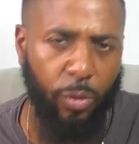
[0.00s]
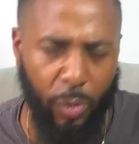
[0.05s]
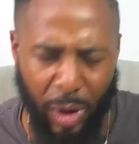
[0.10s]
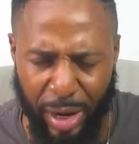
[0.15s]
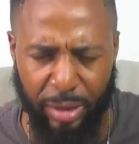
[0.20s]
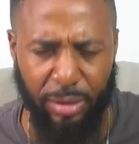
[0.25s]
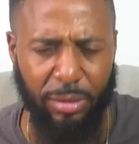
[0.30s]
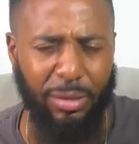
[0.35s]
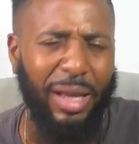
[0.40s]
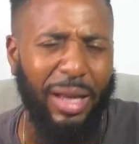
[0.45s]

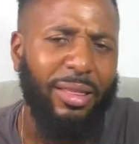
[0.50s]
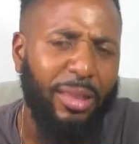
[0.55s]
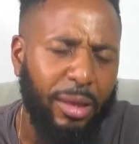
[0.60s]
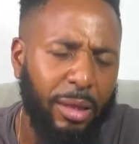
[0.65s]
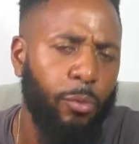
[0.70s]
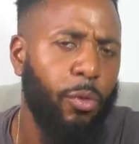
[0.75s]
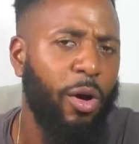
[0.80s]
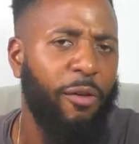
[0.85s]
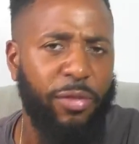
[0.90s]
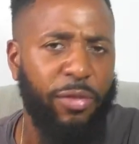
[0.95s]
I
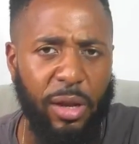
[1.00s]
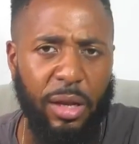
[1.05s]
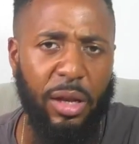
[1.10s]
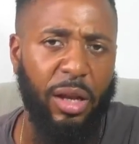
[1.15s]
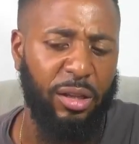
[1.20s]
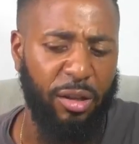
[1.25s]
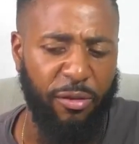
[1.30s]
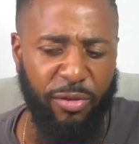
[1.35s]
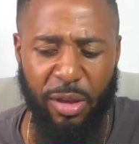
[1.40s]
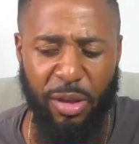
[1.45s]
think we have seen a
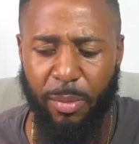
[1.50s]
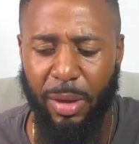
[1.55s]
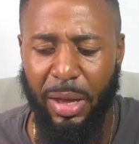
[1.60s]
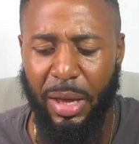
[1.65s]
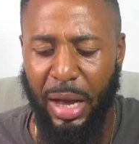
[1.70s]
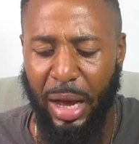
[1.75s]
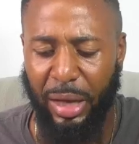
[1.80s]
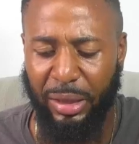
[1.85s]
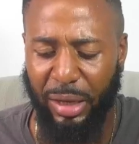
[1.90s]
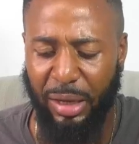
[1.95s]
lot of team
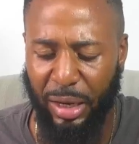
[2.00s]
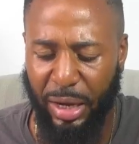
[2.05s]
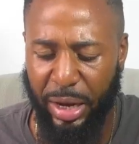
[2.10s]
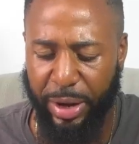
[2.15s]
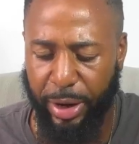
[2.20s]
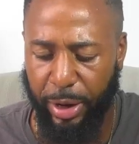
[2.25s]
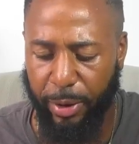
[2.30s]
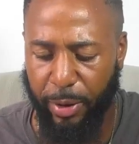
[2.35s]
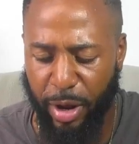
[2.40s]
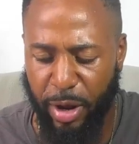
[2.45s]
attack
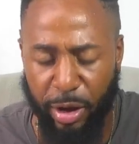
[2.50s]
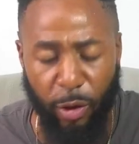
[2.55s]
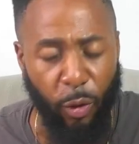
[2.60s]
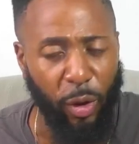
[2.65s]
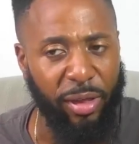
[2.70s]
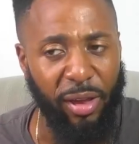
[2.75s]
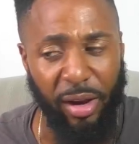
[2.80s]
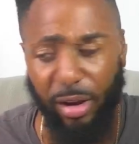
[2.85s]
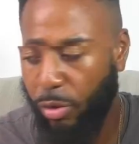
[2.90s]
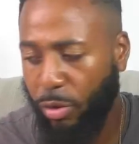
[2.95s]
like that. The
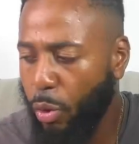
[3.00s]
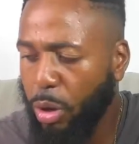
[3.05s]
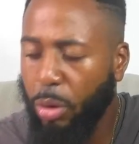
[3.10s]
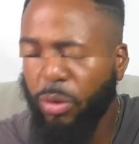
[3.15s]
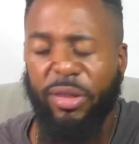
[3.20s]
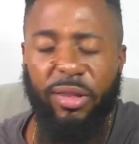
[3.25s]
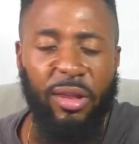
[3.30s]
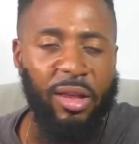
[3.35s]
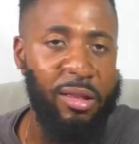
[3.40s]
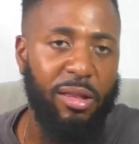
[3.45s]
question is, will
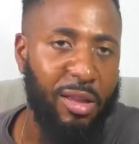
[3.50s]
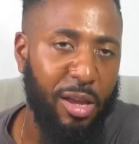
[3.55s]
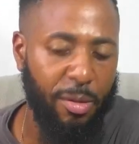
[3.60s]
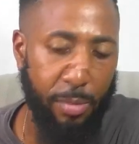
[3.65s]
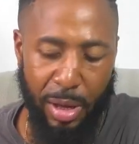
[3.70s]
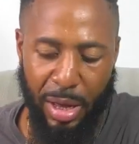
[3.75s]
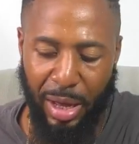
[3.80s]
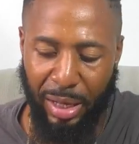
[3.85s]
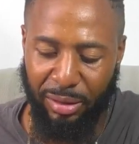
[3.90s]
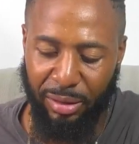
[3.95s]
we see his
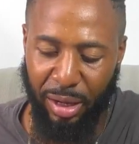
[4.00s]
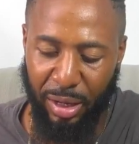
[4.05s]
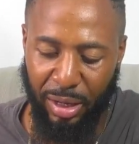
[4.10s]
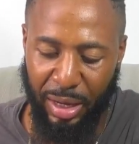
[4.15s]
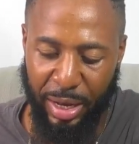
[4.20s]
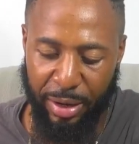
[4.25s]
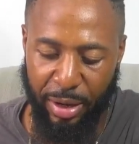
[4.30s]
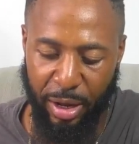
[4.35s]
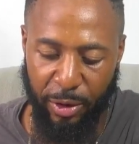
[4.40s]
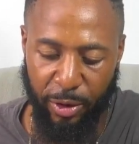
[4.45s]
team attack
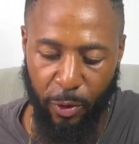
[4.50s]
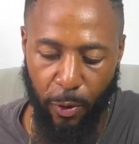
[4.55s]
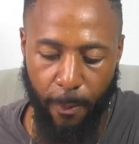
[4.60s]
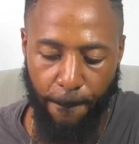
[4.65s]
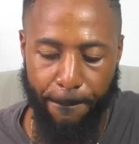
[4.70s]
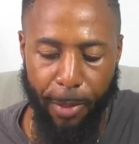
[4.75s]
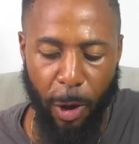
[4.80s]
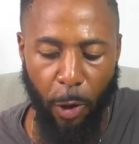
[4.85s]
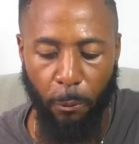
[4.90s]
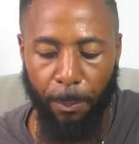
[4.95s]
like that now?
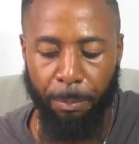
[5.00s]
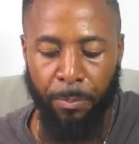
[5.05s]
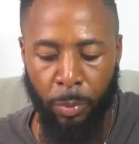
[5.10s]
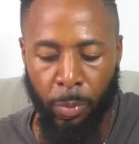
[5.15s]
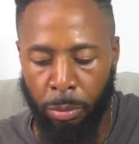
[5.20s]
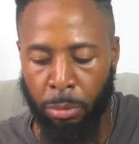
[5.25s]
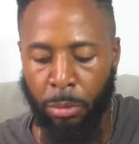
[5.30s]
No.